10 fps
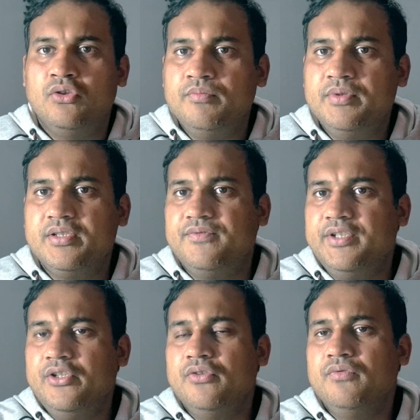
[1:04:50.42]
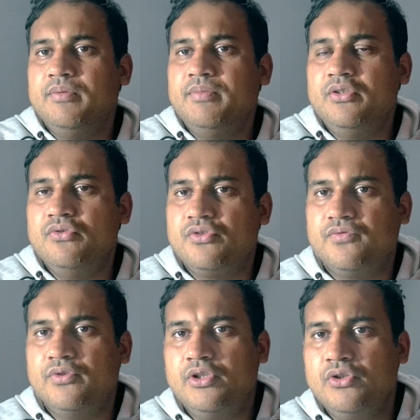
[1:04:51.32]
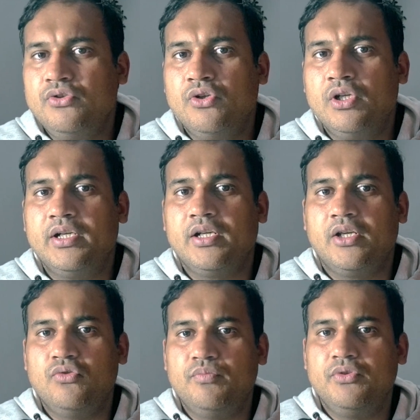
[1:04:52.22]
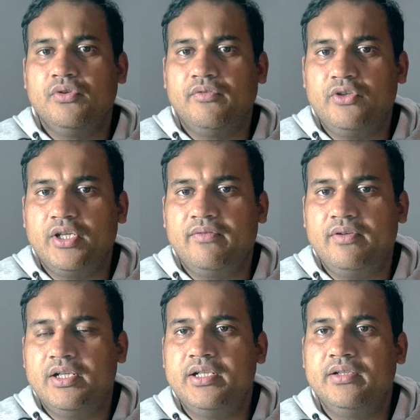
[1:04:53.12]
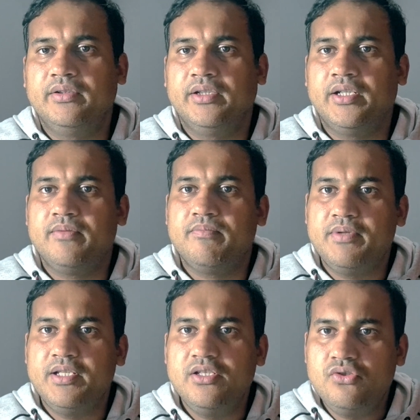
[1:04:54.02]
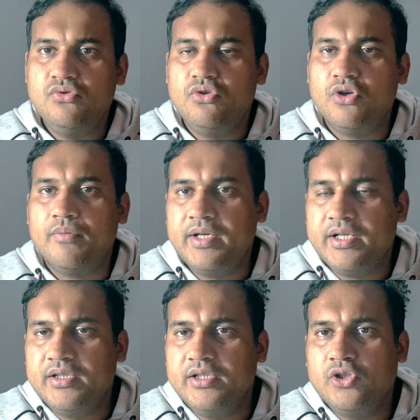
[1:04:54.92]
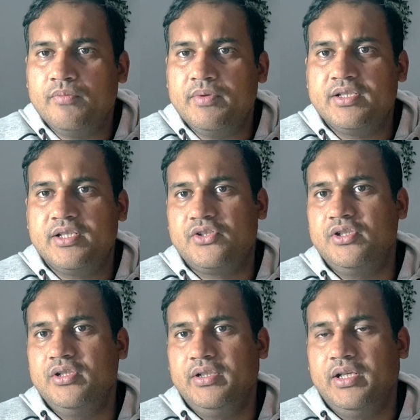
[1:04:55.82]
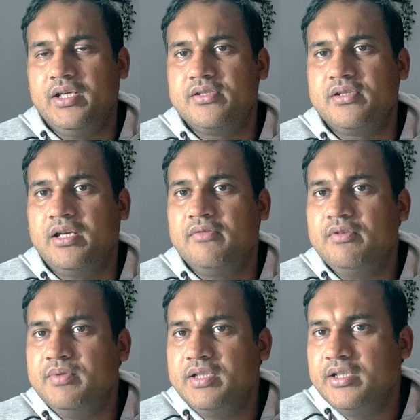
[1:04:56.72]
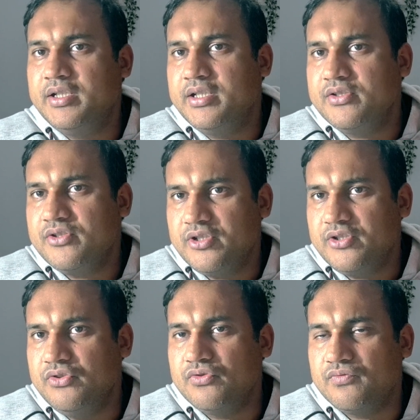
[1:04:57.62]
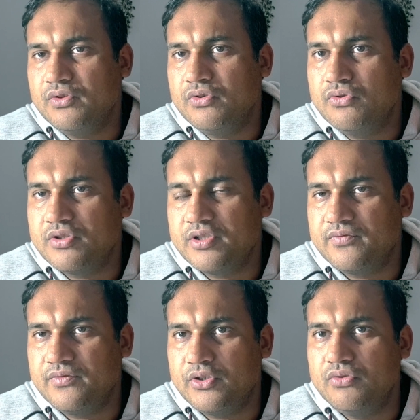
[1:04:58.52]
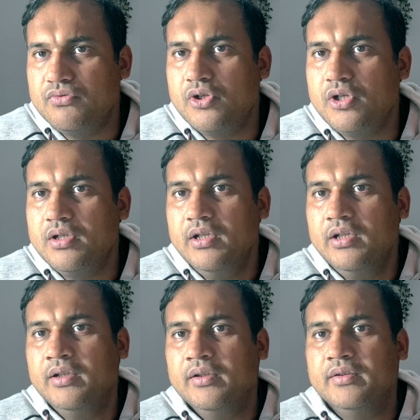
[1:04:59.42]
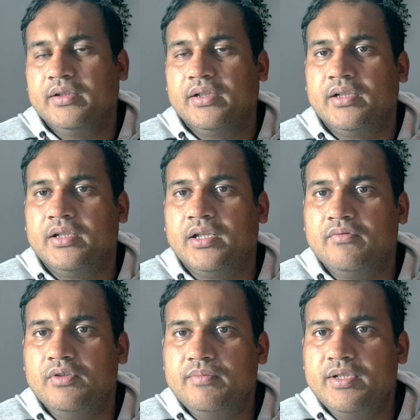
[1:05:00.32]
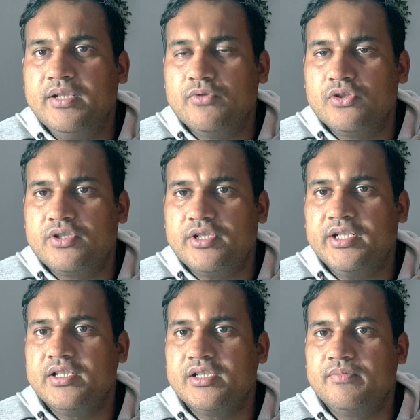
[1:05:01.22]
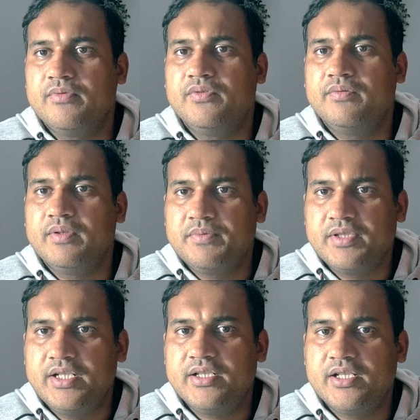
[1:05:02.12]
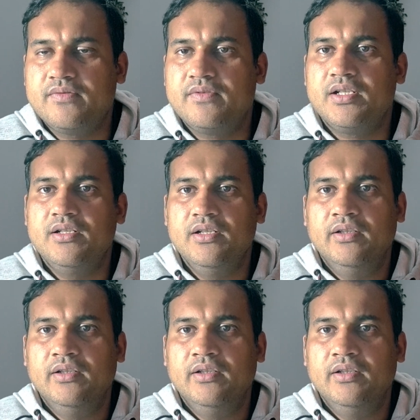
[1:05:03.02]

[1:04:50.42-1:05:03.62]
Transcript: hope this video will be useful to you all, and I hope you would have learned. And please do comment in the comment section, as I will be creating such useful courses for you all, and I will be demonstrating some of the websites as well.